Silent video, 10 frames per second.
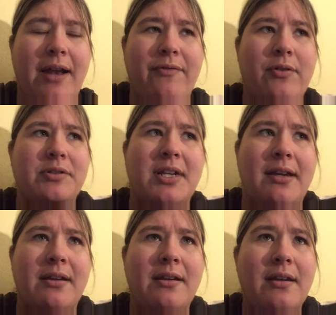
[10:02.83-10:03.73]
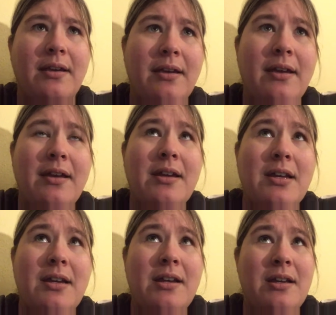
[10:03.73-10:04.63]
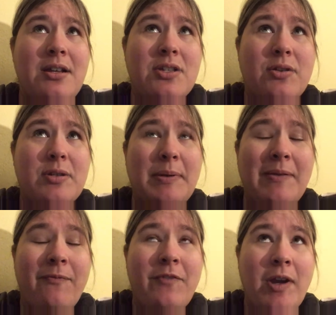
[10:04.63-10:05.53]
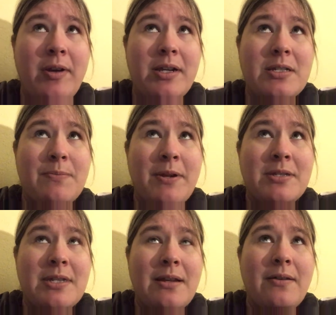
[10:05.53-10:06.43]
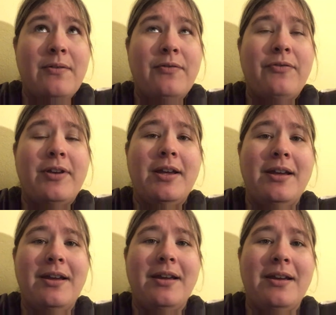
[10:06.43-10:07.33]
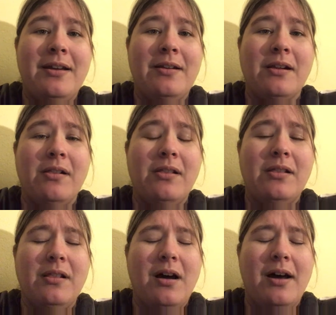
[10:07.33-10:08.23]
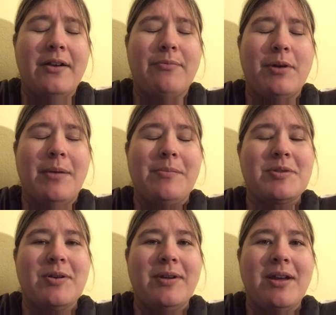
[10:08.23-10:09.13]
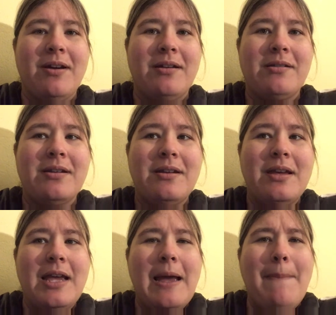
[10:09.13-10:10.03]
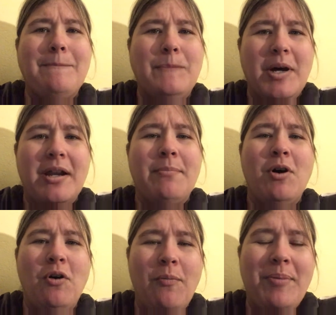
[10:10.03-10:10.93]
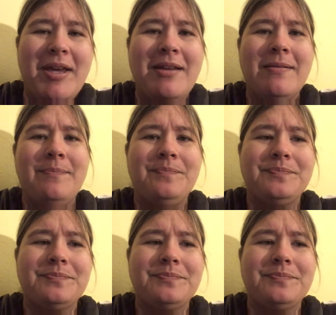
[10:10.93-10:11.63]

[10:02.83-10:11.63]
I had a full tank. So it's been very expensive and a lot of problems going on. But I'm hoping